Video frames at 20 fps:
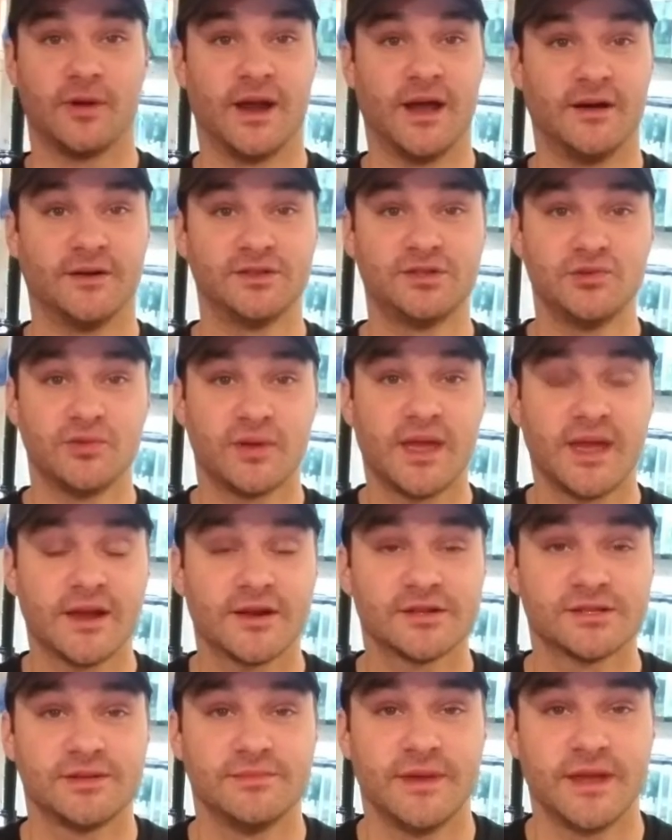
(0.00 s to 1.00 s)
else who
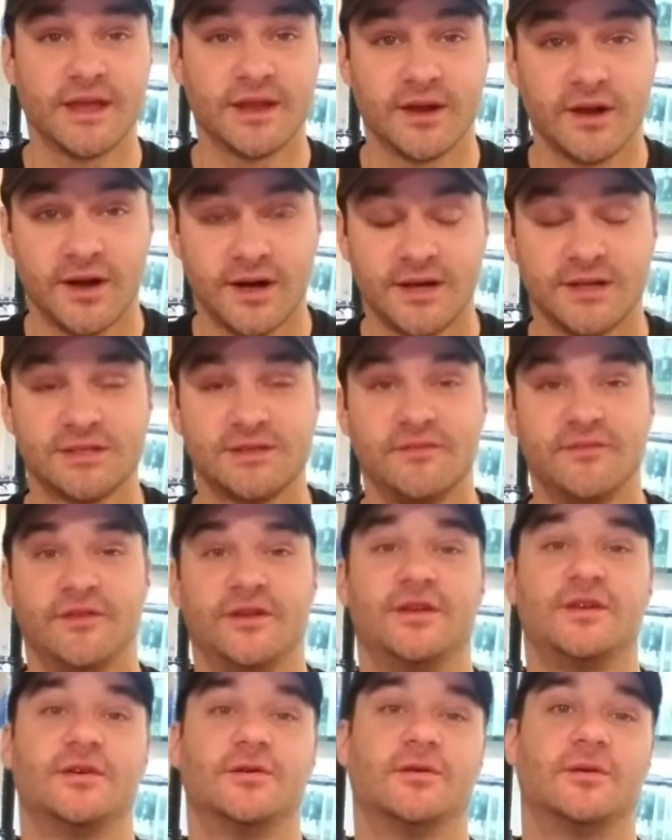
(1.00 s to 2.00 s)
cares to make an awesome
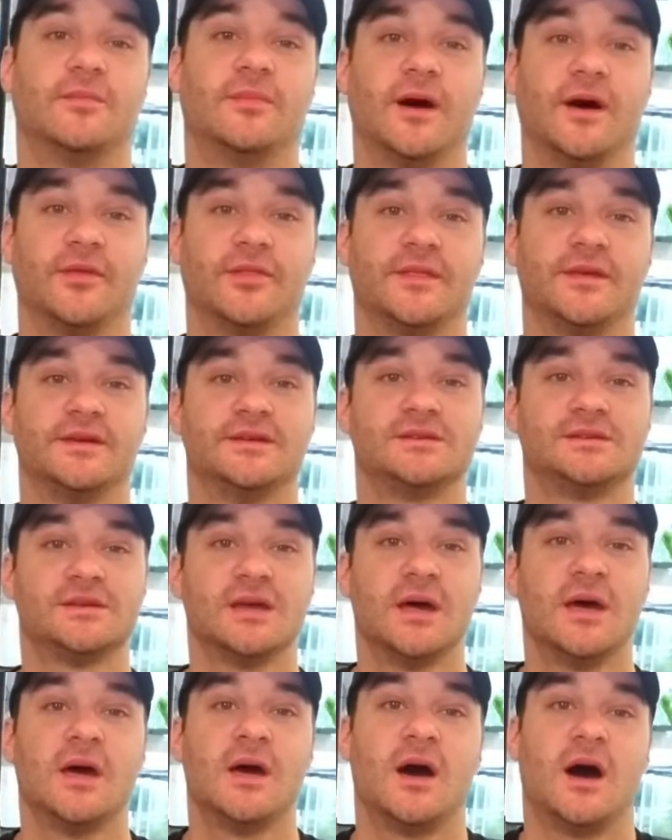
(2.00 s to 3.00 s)
video about this,
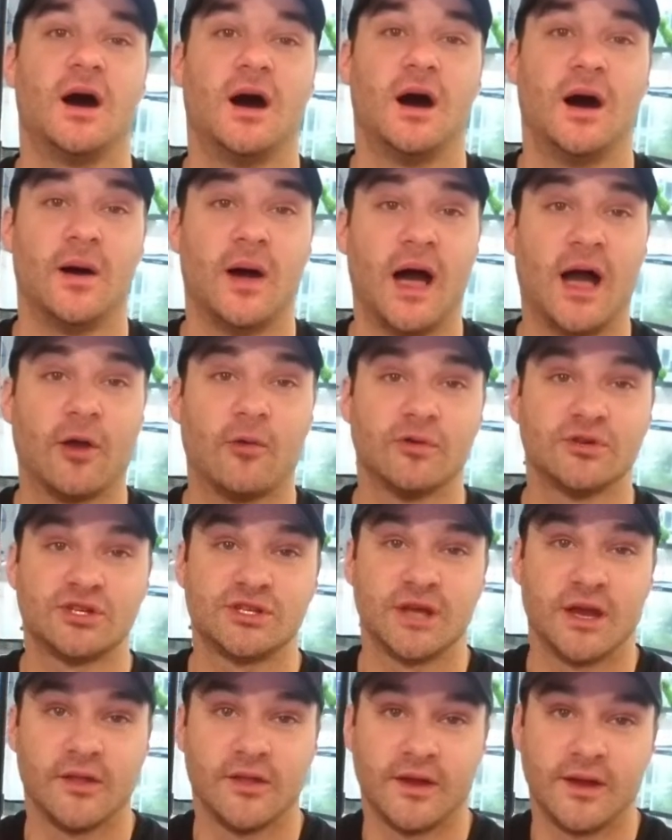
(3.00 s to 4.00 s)
uh,
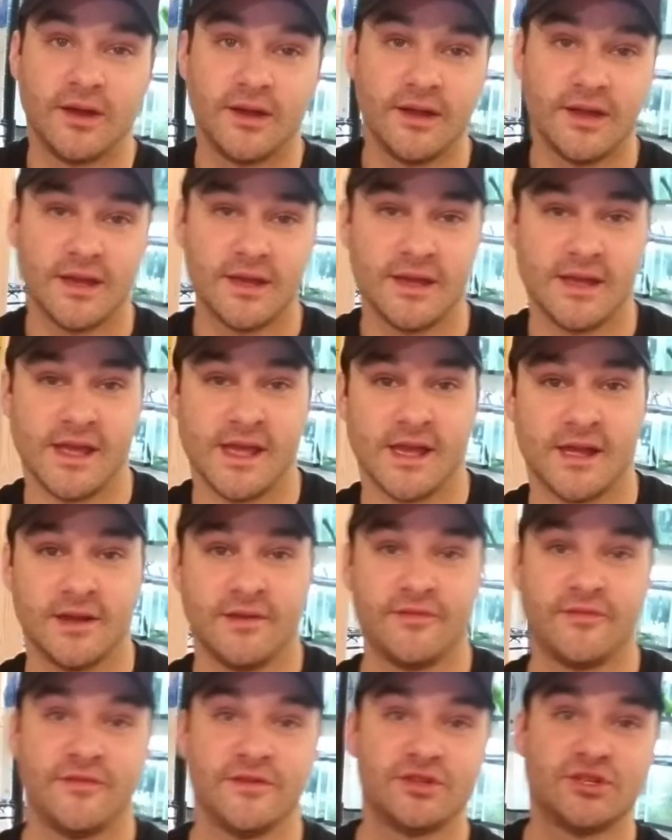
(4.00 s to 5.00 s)
Aquashella and
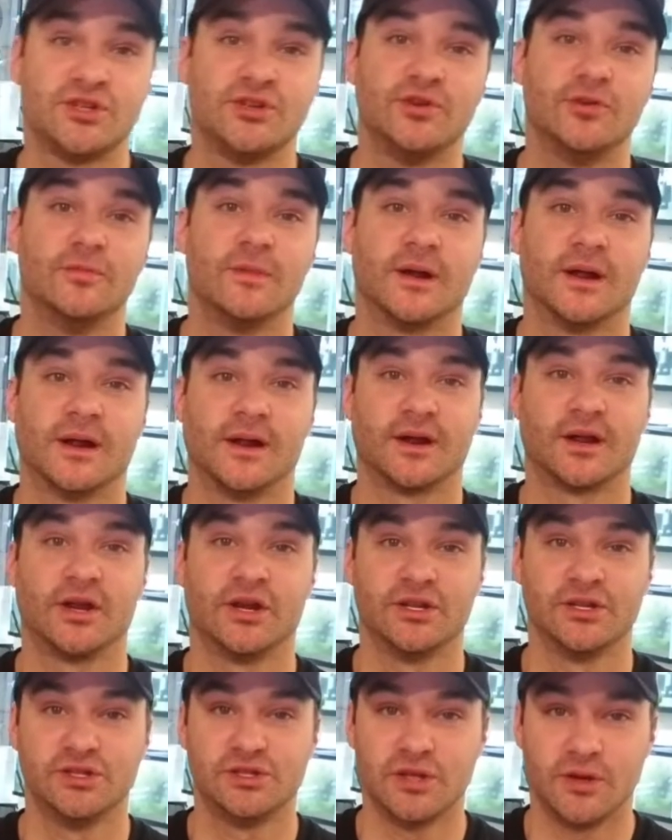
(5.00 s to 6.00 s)
FishTube are going
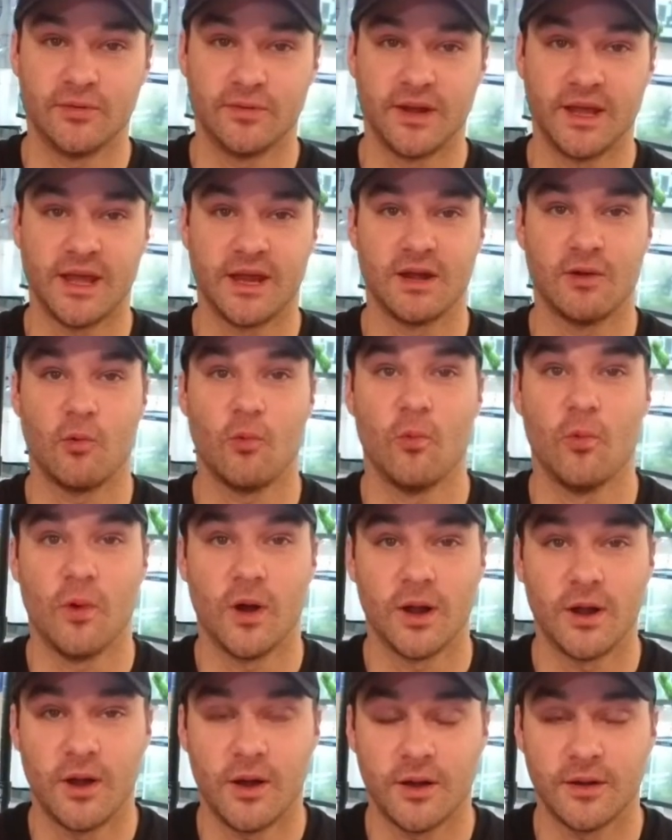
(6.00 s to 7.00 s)
to donate
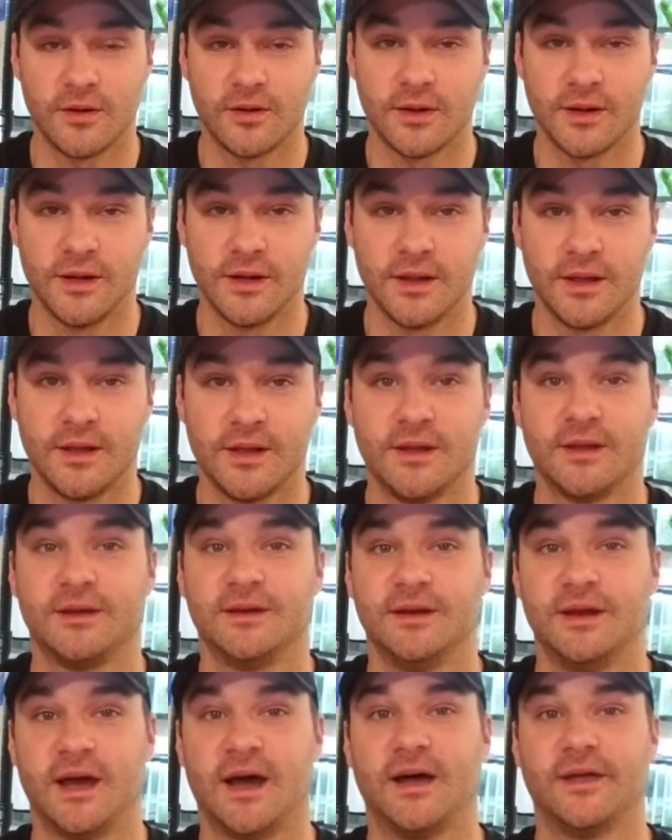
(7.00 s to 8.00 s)
one hundred
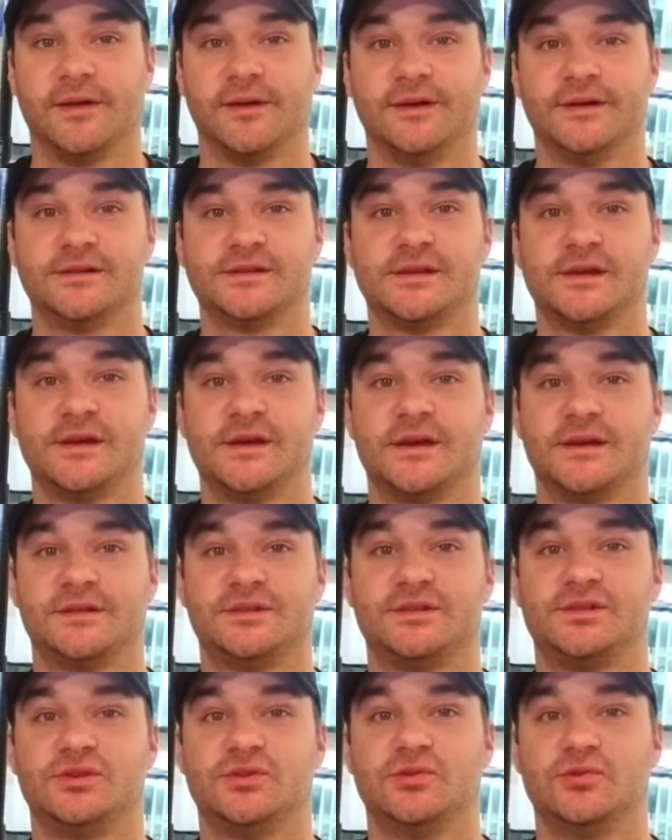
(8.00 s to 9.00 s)
dollars
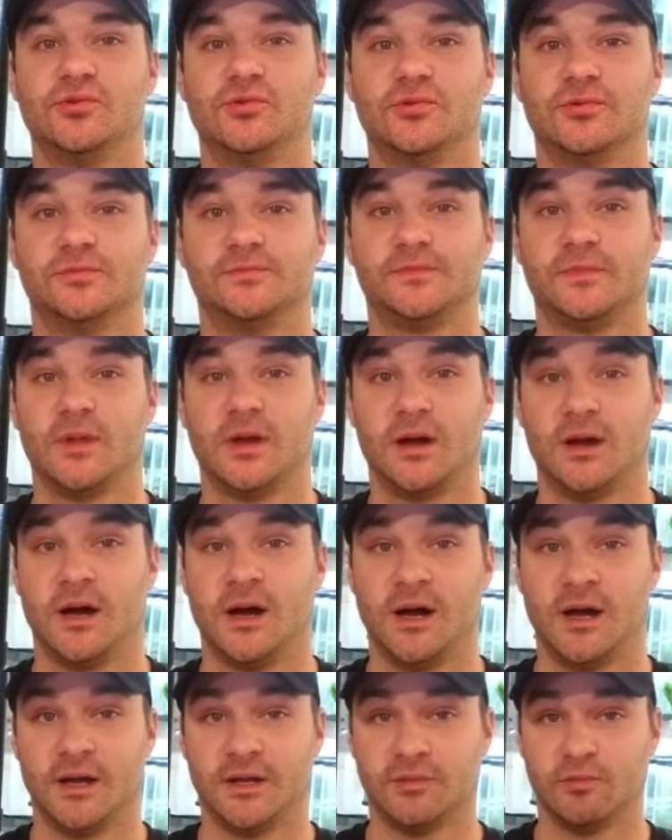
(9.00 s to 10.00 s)
to
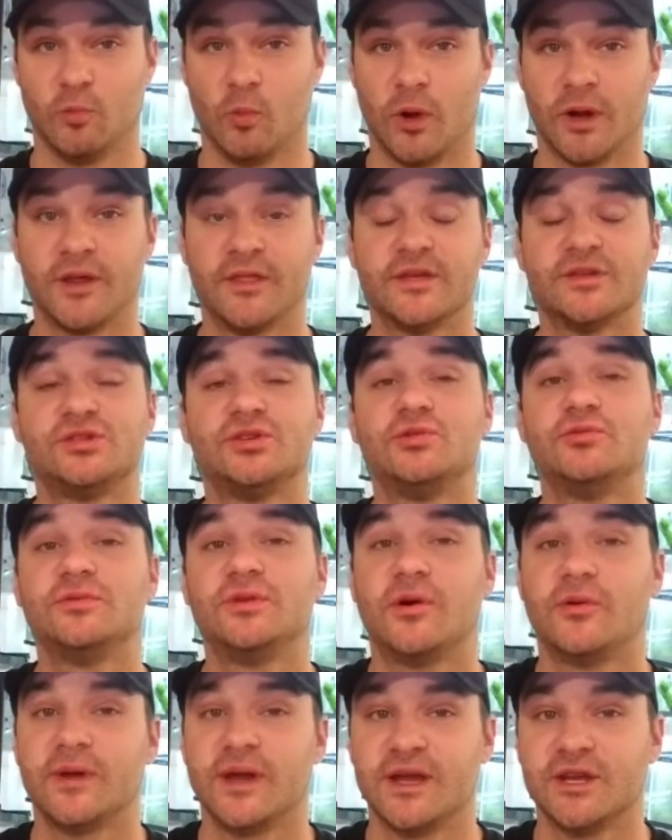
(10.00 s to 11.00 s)
uh, one of the two
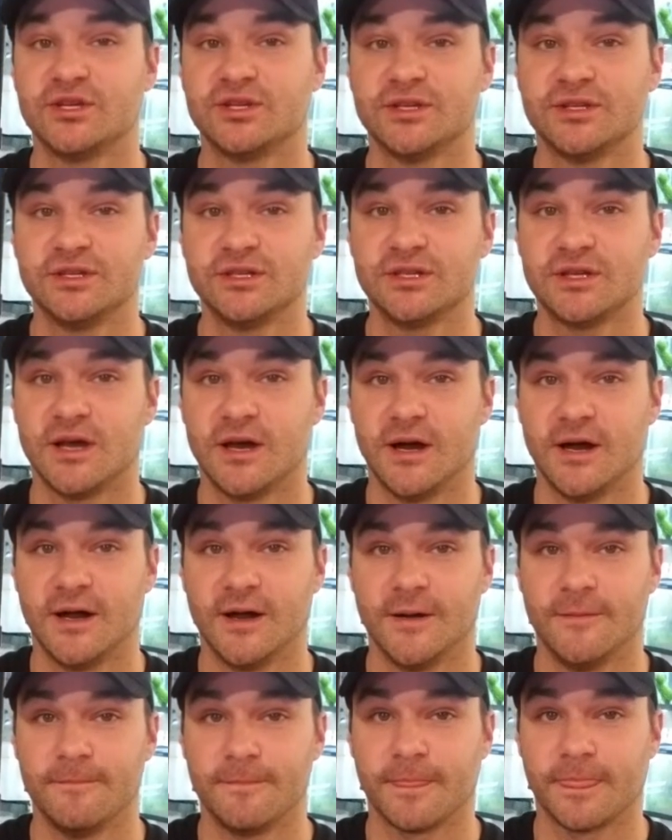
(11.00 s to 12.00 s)
donations
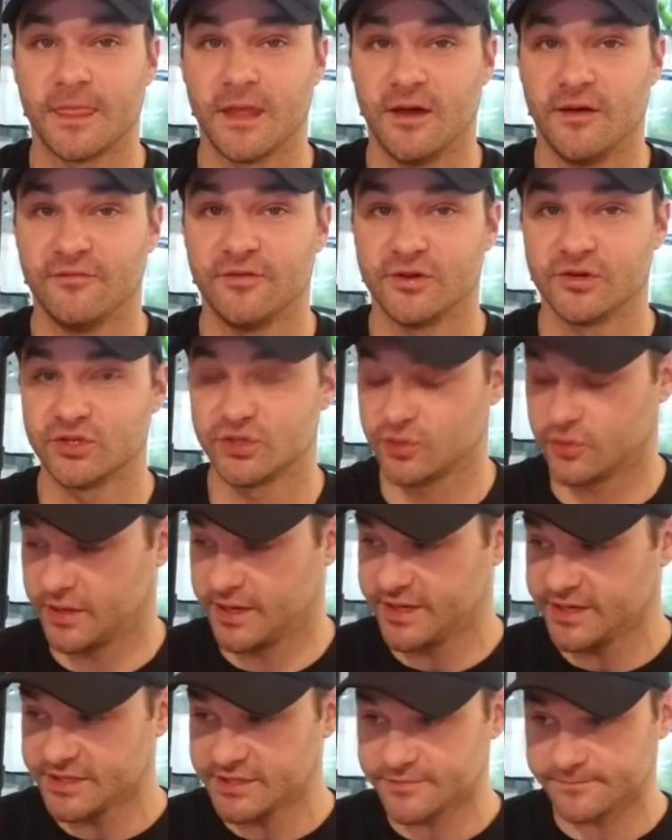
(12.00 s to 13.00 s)
um, of your
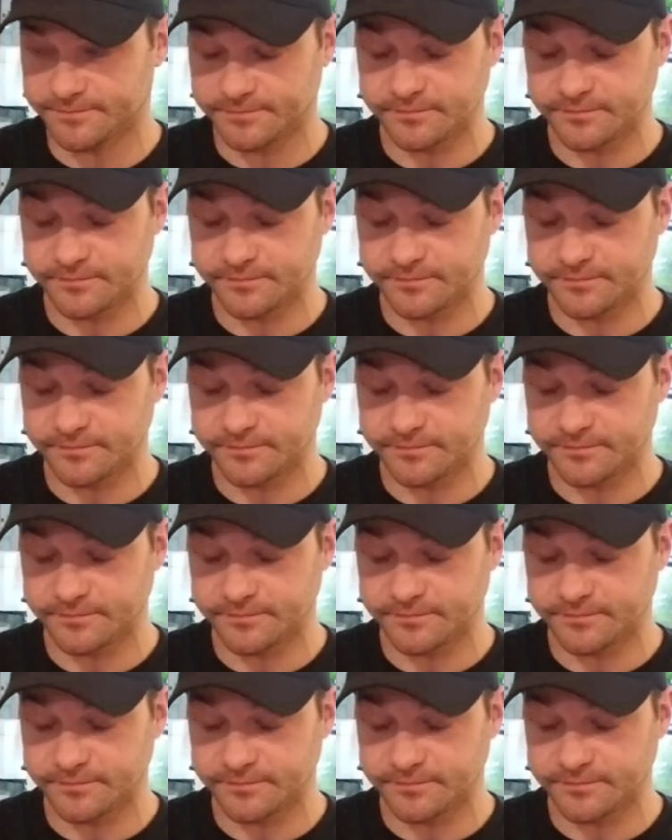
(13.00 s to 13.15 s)
choice.